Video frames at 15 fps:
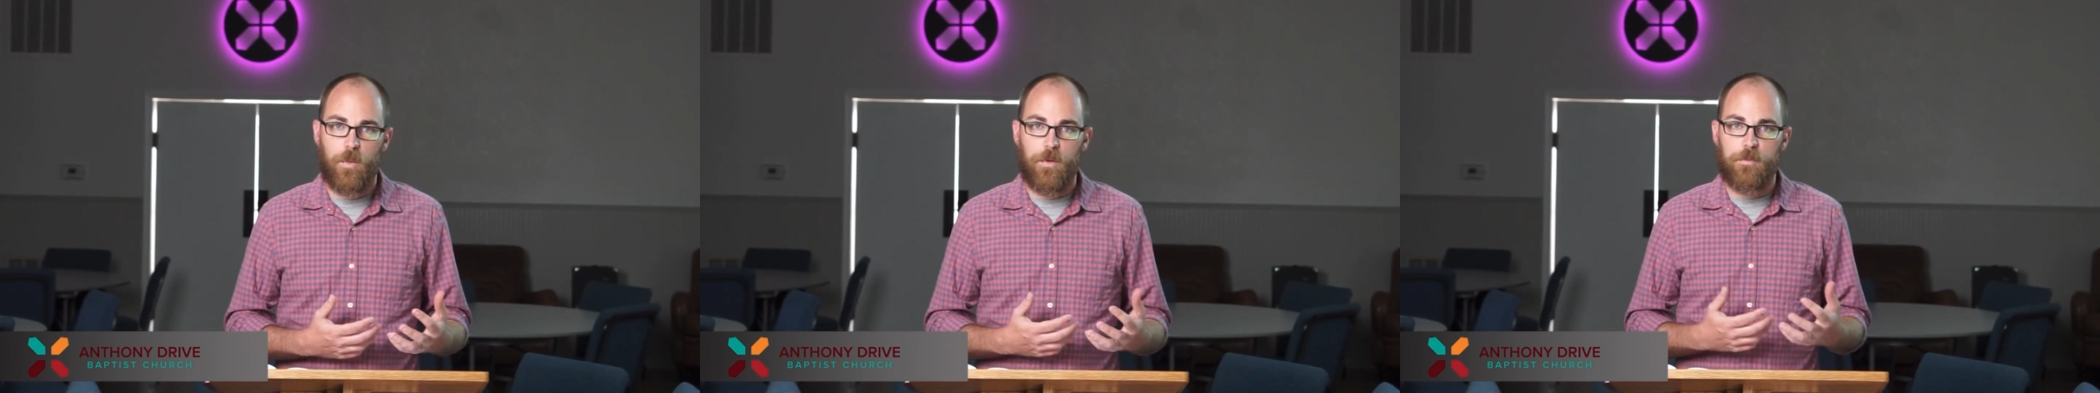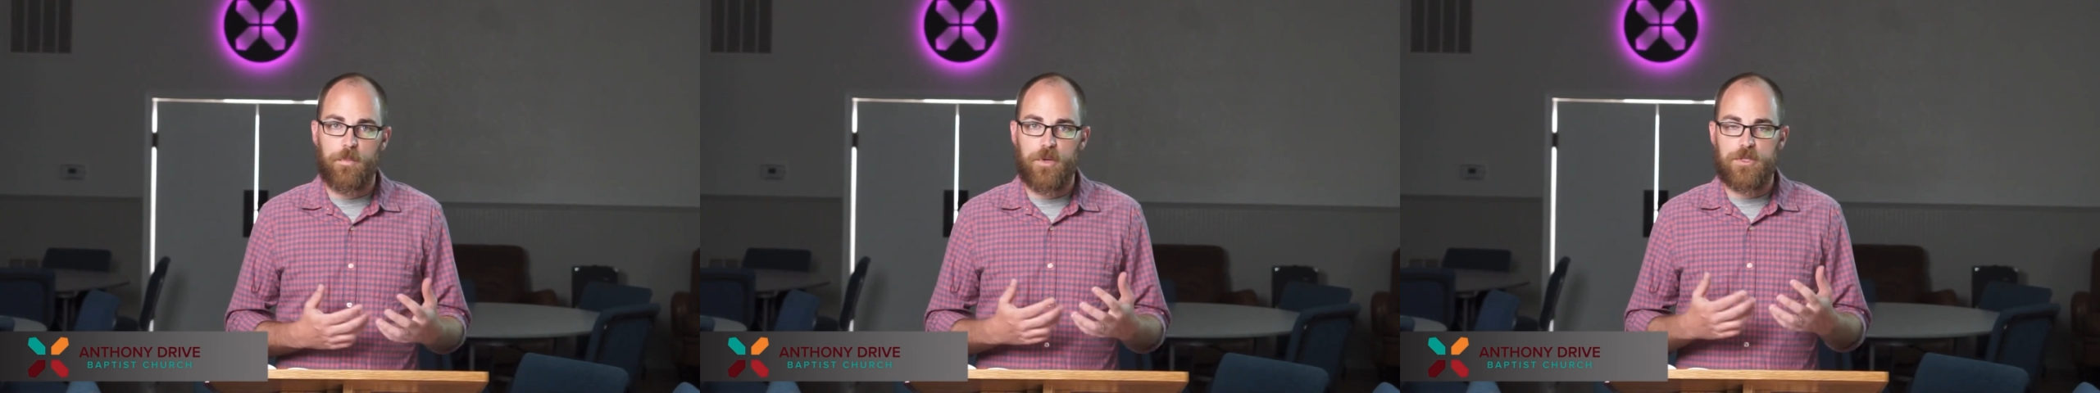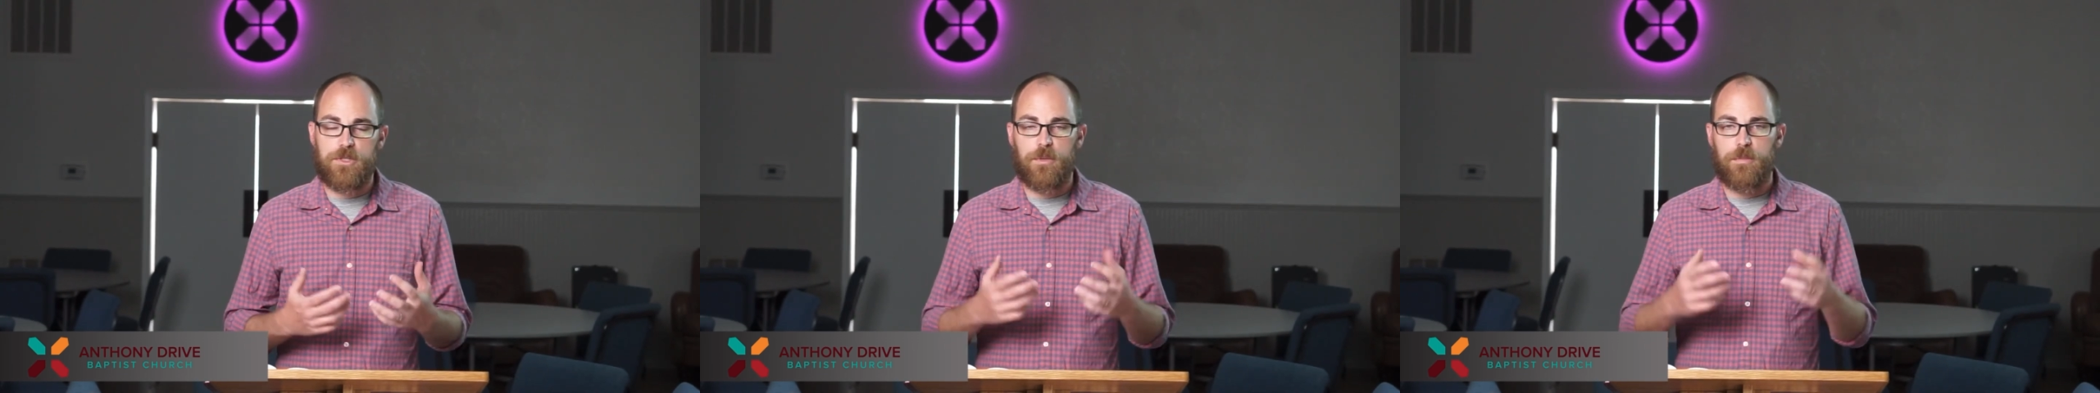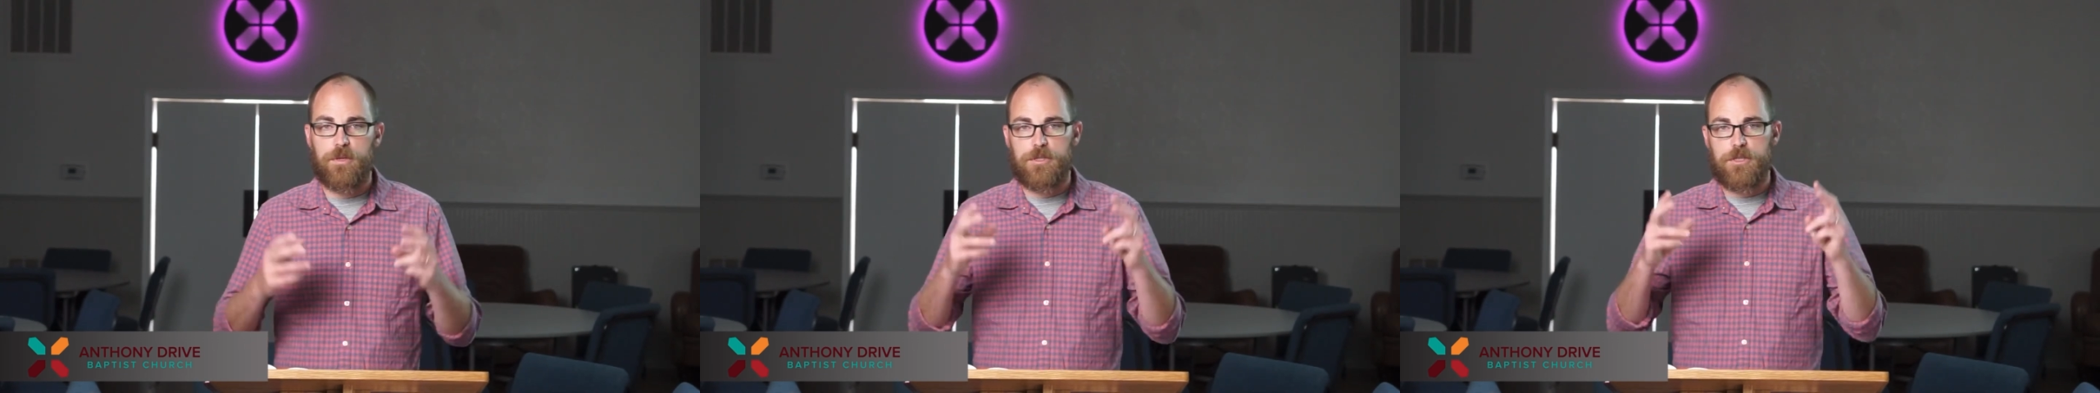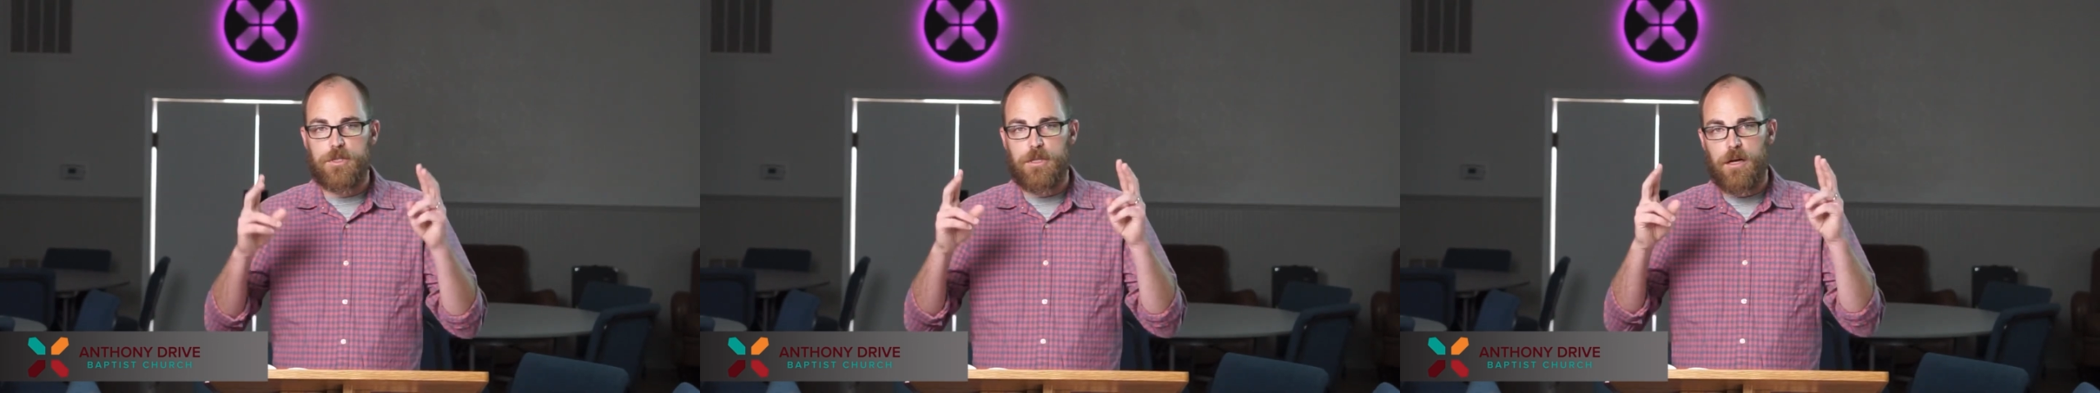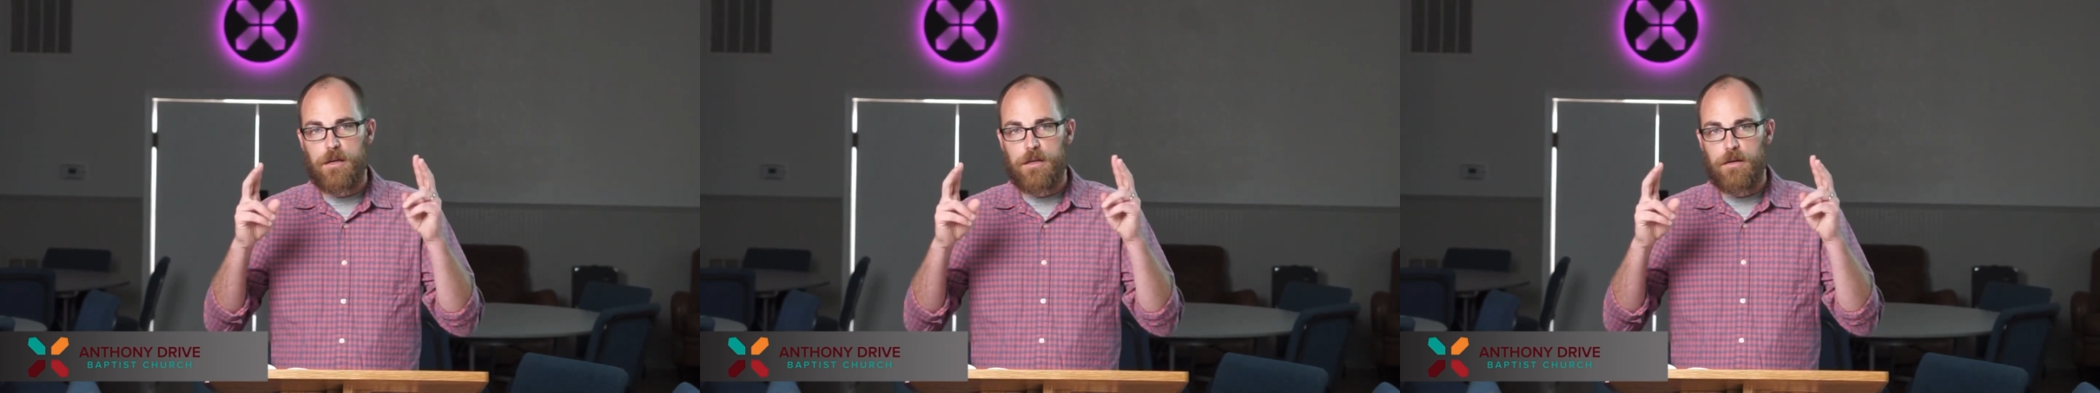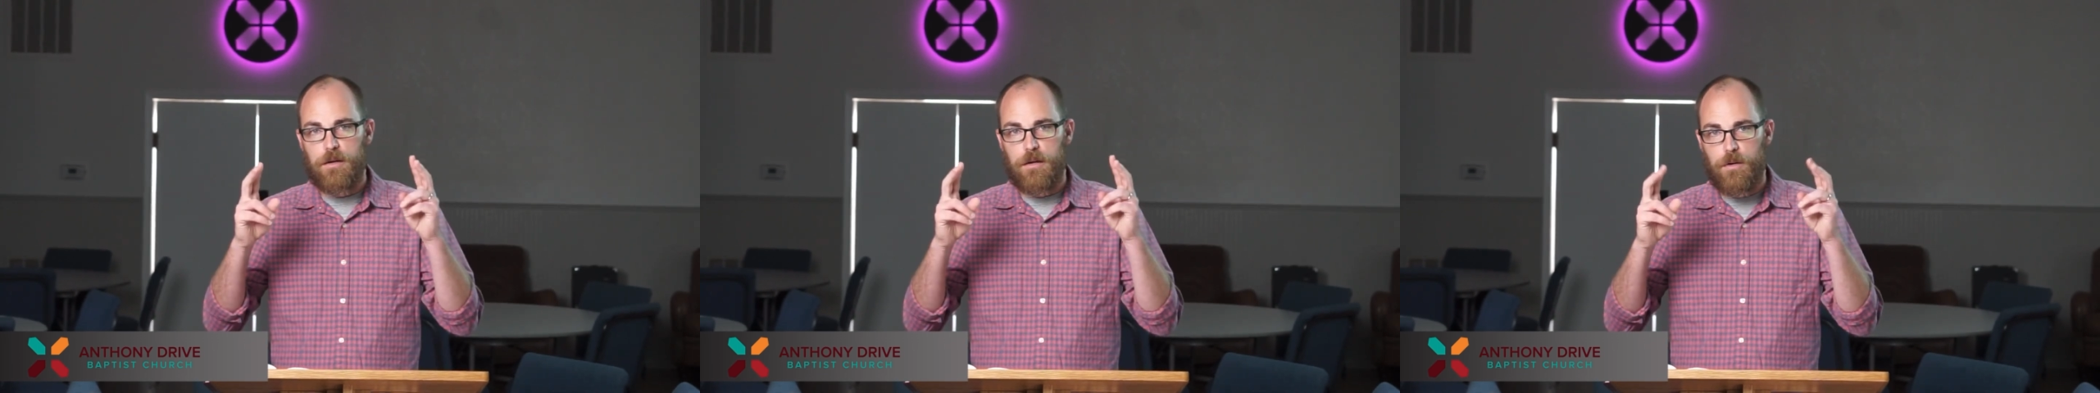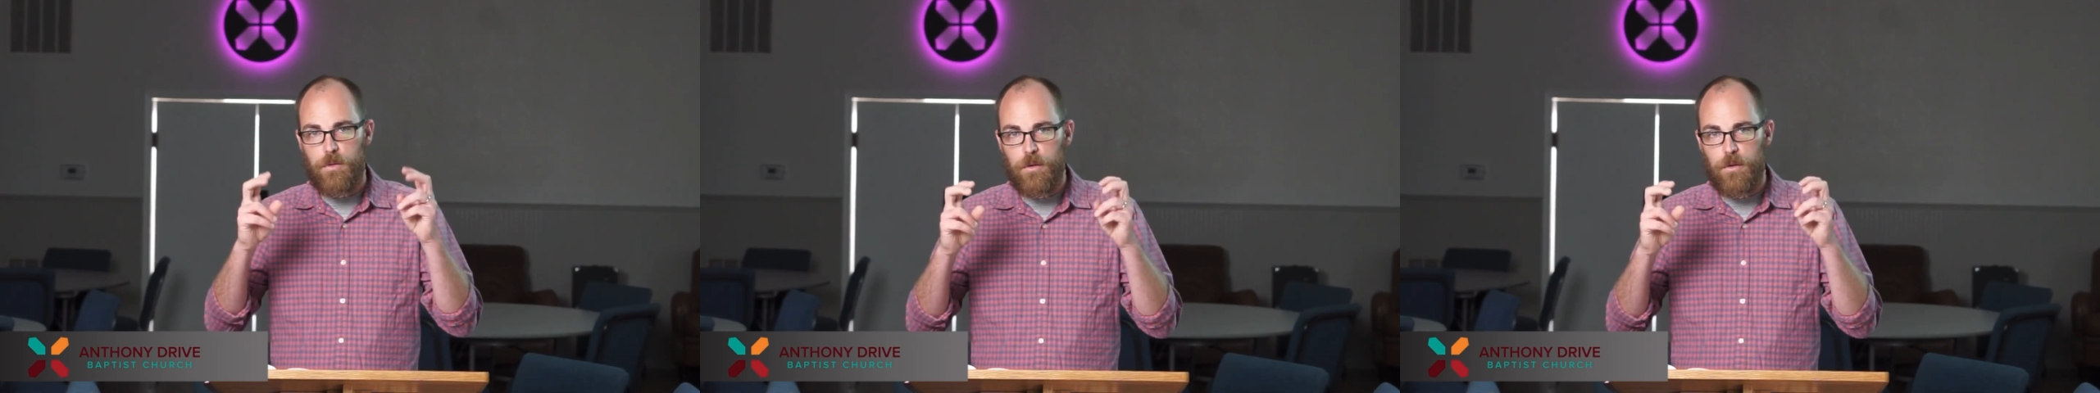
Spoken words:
We've put so much stock in our